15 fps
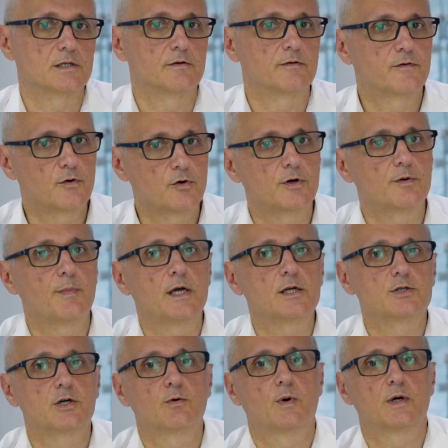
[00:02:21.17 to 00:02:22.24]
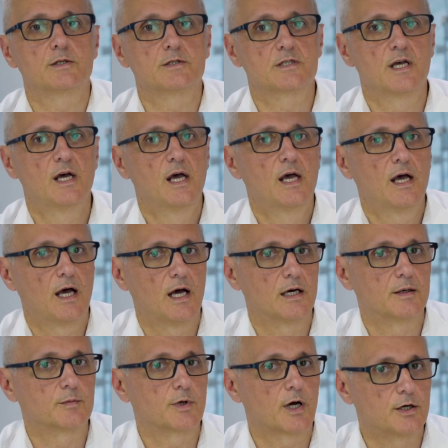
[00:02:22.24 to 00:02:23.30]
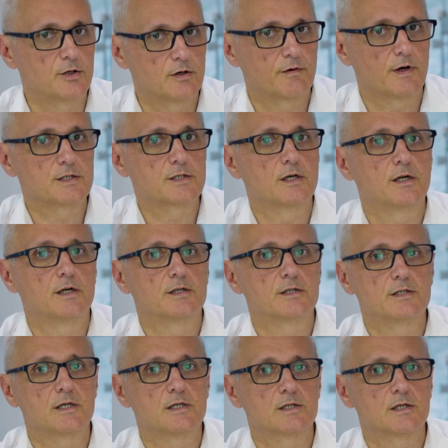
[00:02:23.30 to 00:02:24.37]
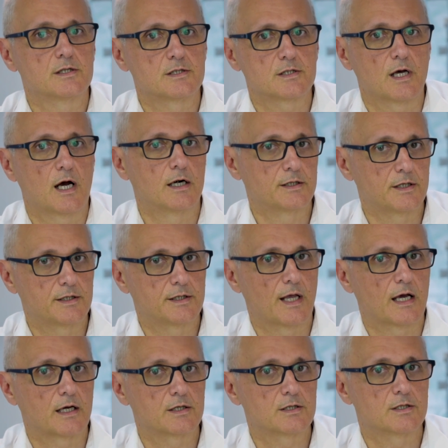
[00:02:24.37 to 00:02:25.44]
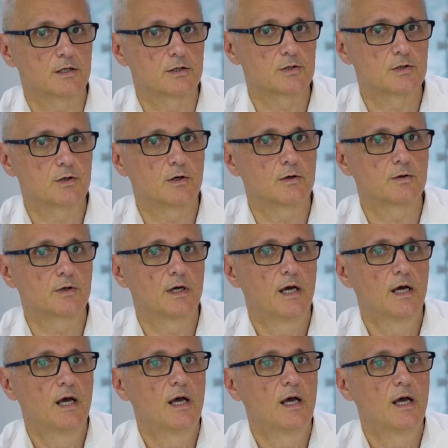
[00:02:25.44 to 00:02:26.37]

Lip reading: The four major ones: cardiovascular diseases, heart attacks and stroke,